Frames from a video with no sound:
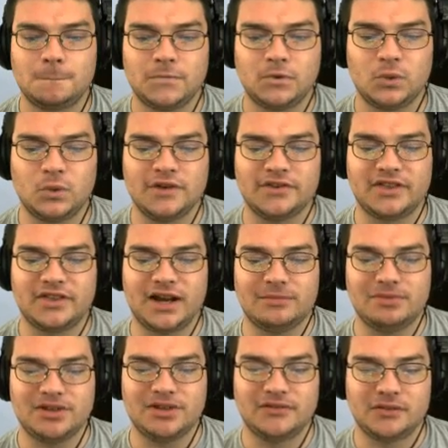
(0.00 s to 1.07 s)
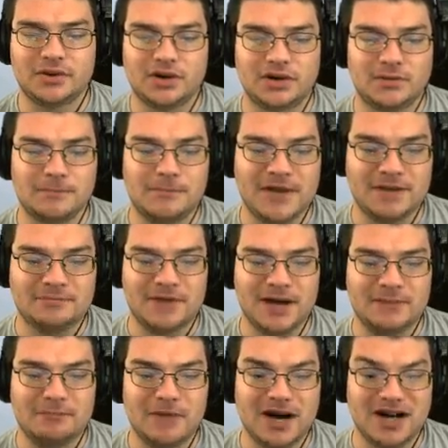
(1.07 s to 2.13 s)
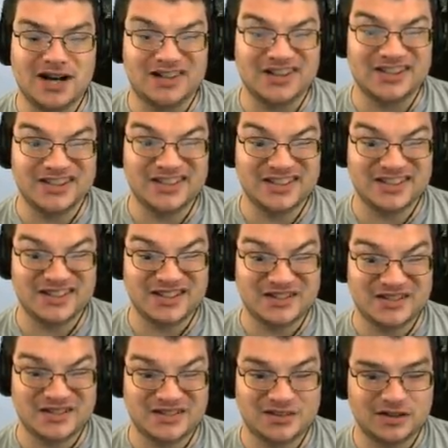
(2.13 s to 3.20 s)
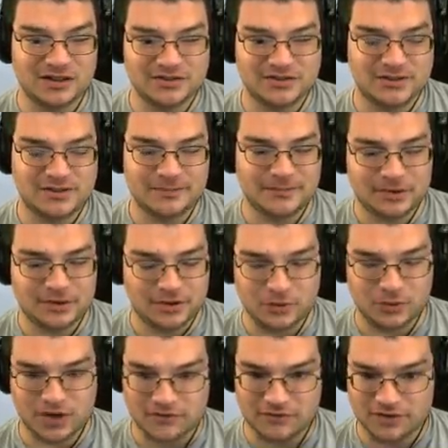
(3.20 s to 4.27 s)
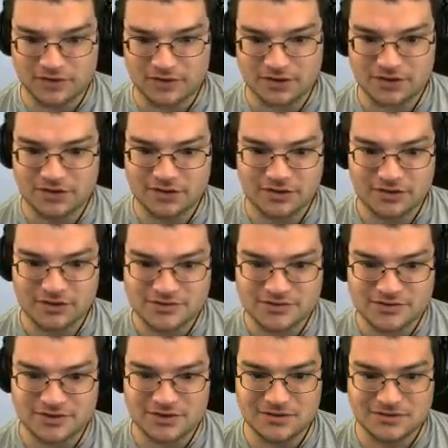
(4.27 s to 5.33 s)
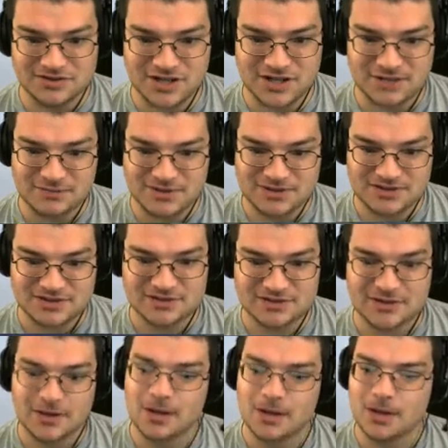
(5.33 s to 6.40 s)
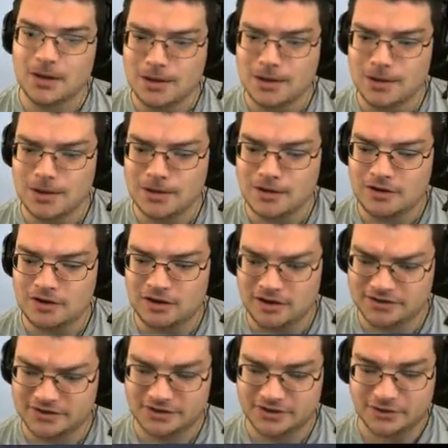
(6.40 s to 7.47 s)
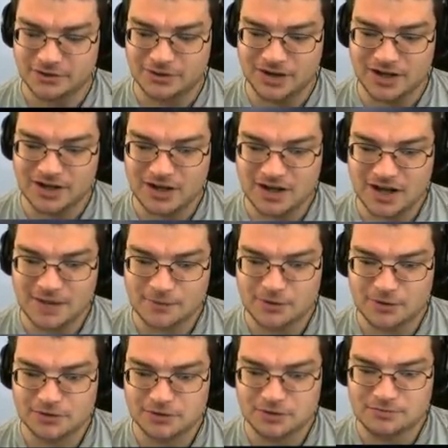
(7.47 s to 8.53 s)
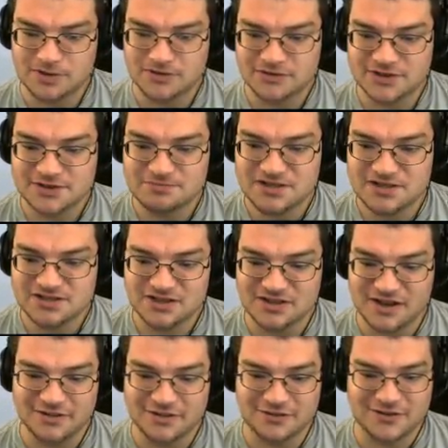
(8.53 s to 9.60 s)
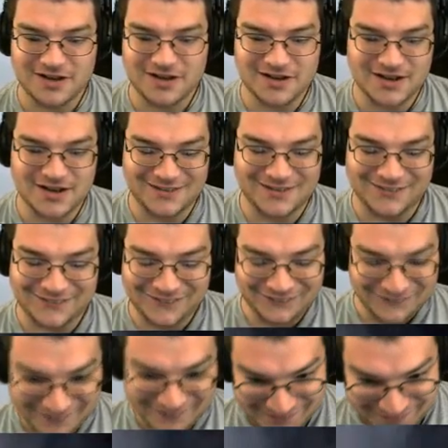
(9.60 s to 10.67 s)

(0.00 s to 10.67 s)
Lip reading: The ones that I believe were made by Monolithic or something, or whatever the studio's name is. Also, I'm going through a bit of a spin cycle right now.